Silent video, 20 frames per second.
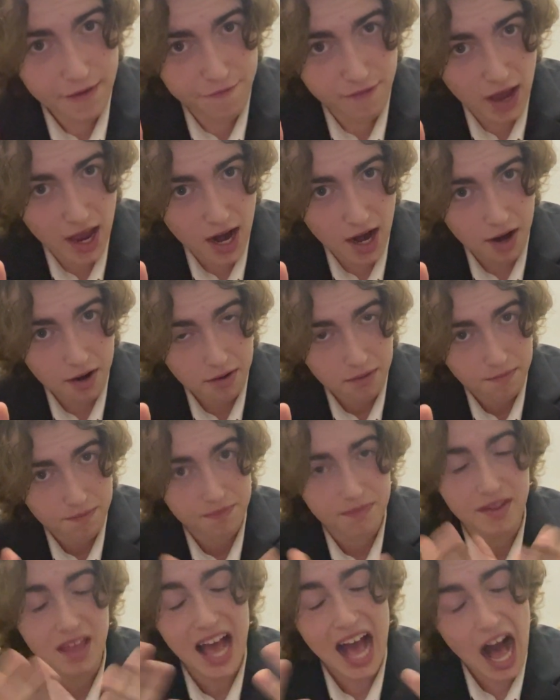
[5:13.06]
fair,
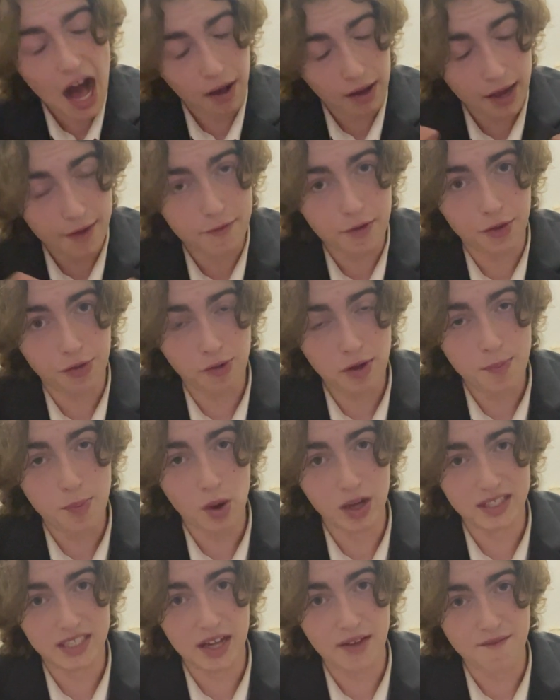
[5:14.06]
I'll give her a
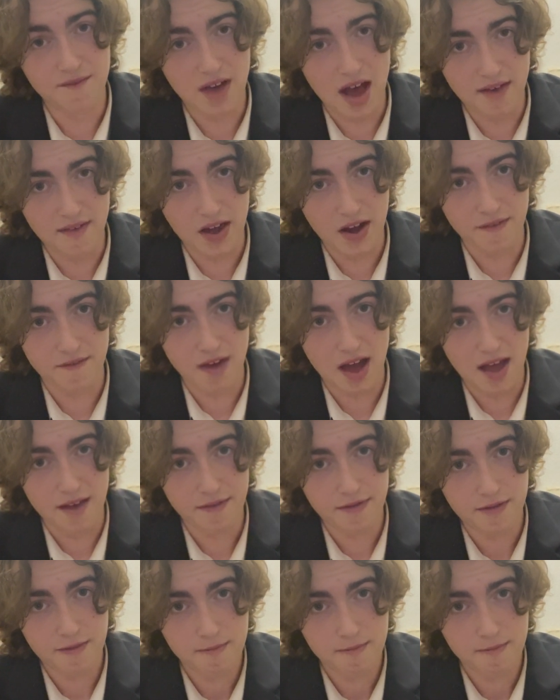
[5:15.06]
3.75 out of 5.